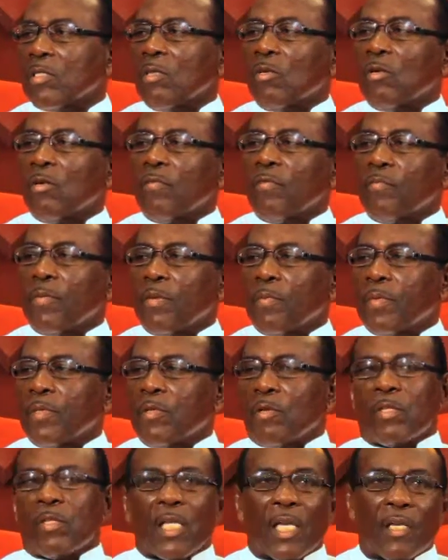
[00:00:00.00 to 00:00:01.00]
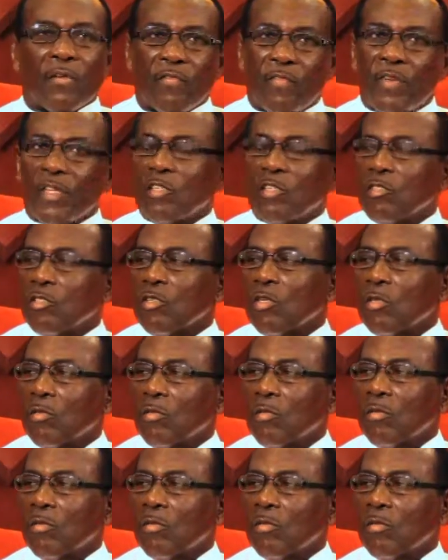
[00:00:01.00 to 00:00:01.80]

a lot of people thought I had finished, you know.